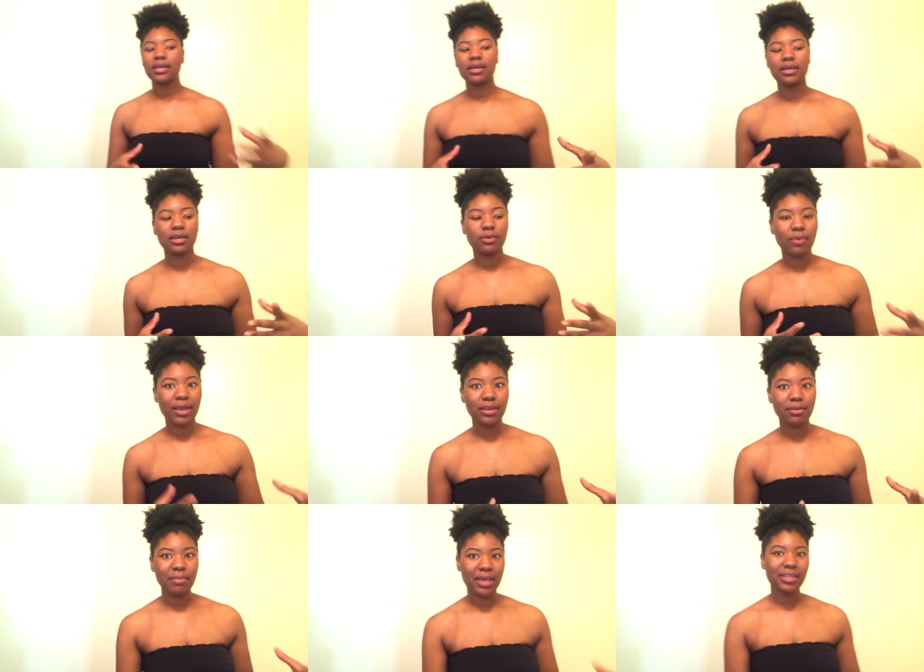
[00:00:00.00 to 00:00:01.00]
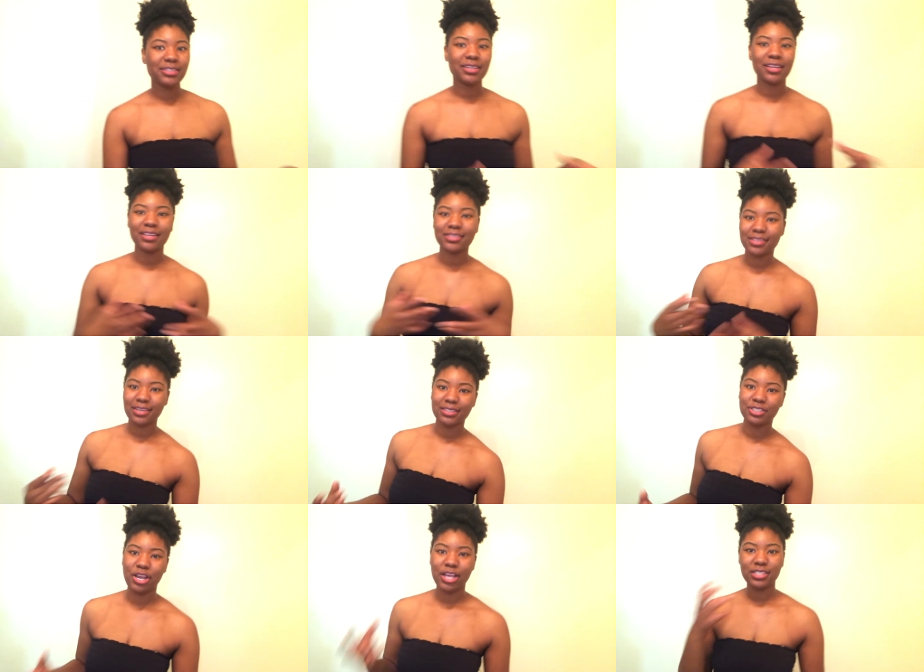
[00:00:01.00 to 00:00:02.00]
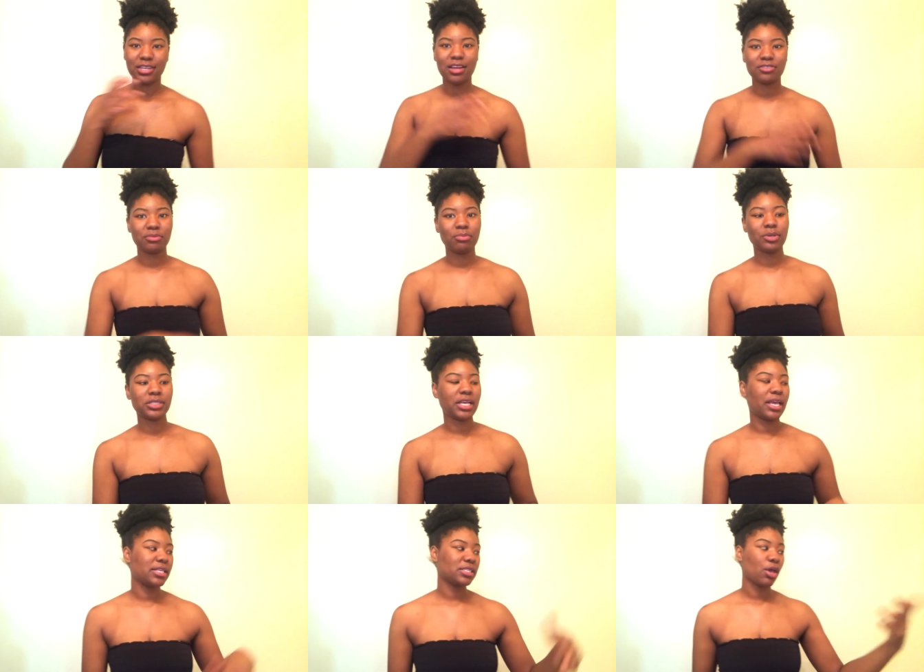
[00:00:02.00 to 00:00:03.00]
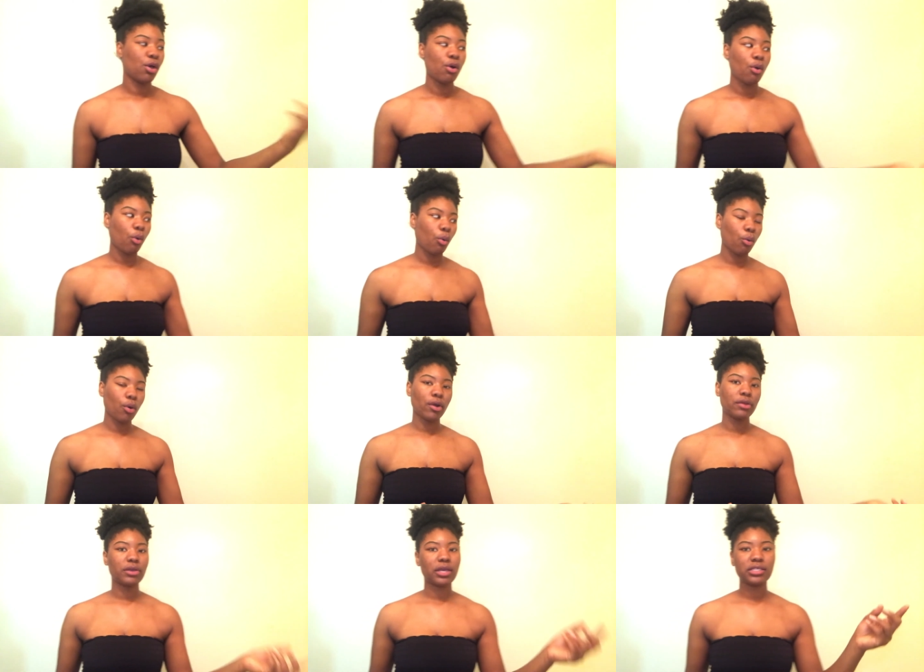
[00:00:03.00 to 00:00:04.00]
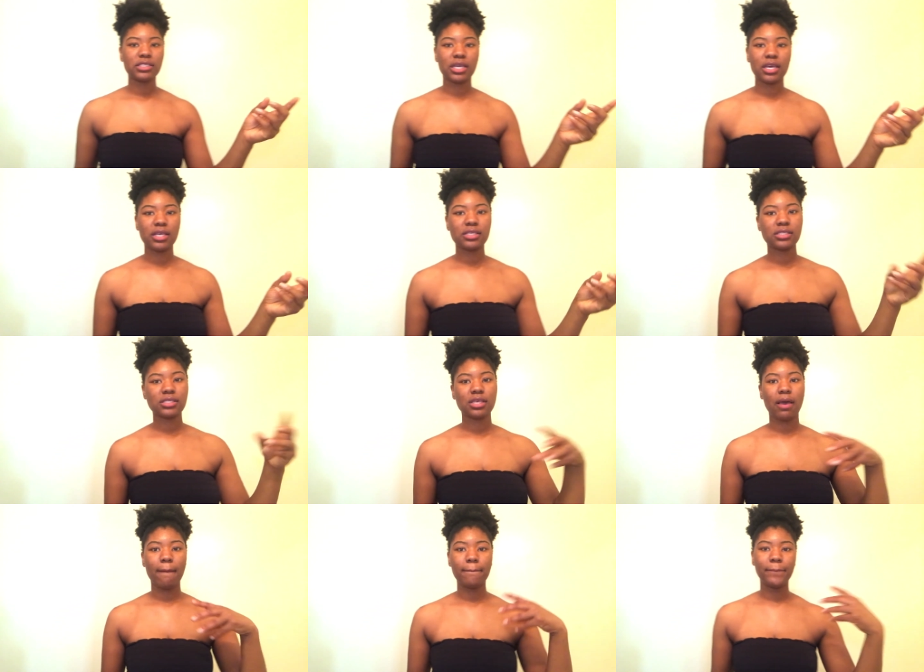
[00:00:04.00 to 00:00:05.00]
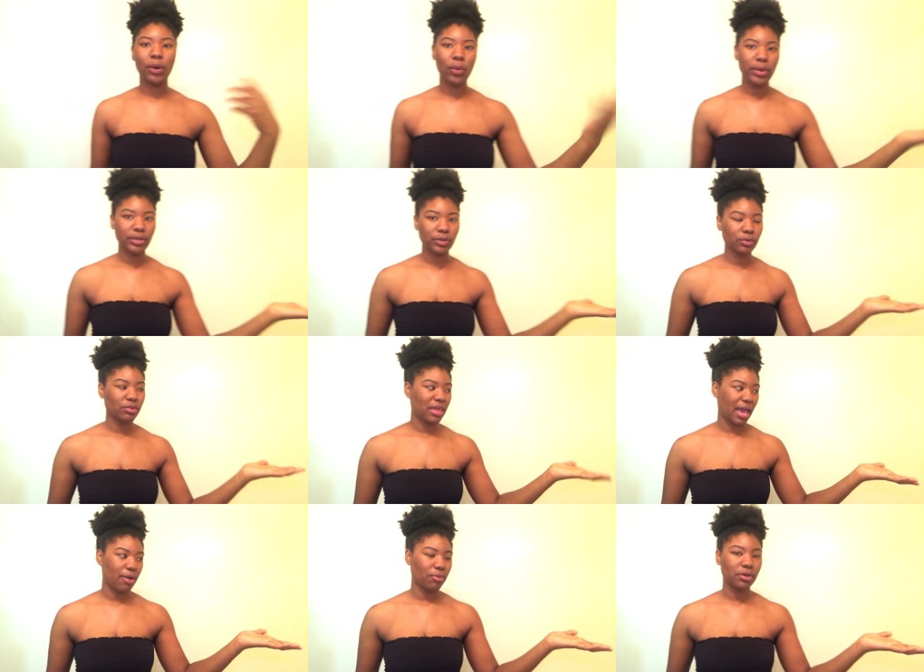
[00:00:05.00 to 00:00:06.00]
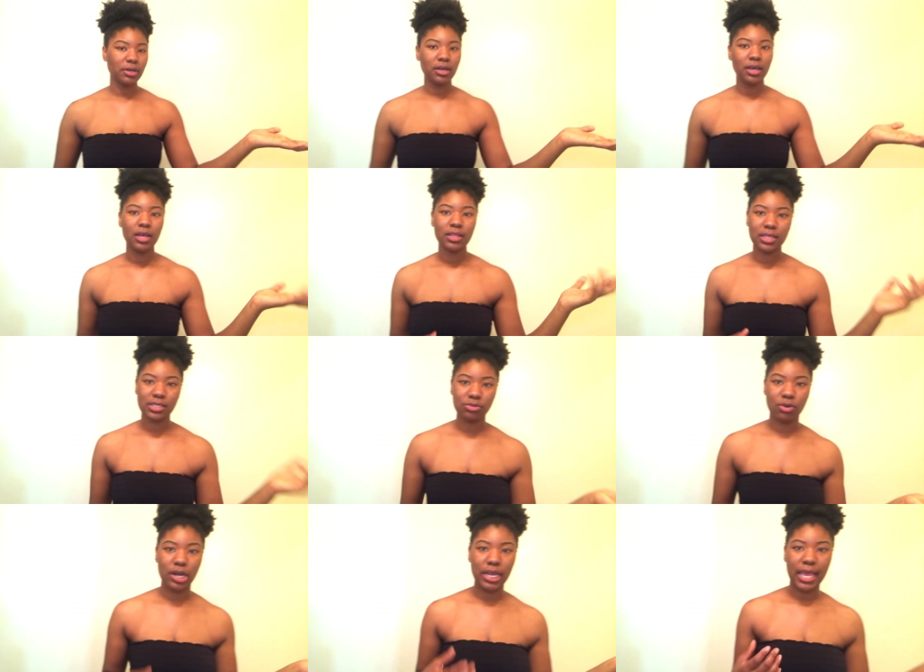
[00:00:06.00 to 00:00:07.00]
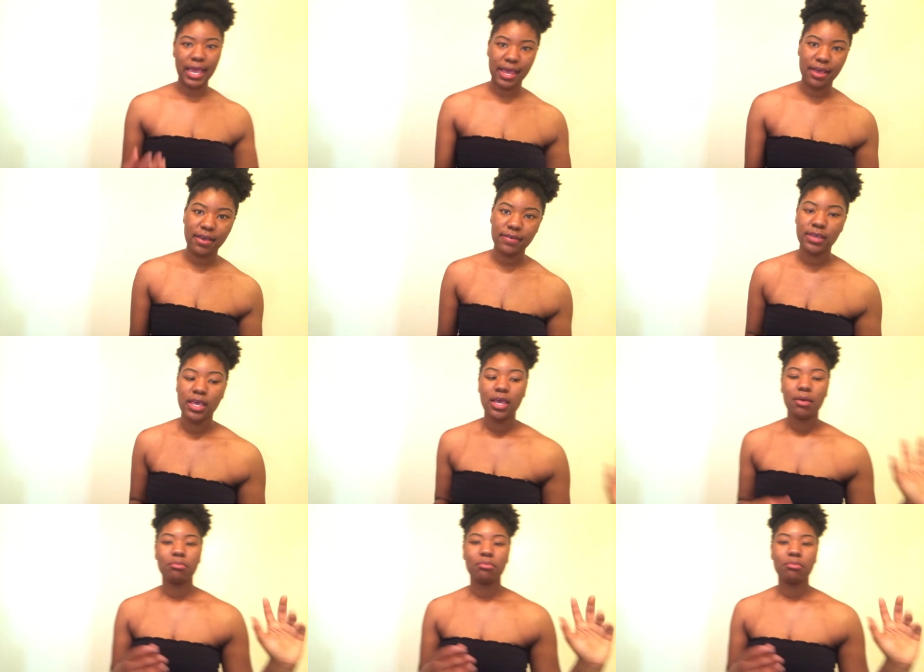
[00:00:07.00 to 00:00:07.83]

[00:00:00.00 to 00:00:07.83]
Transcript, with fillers: The way to manage it is changing out your brush heads, or you can just boil that one that you already have,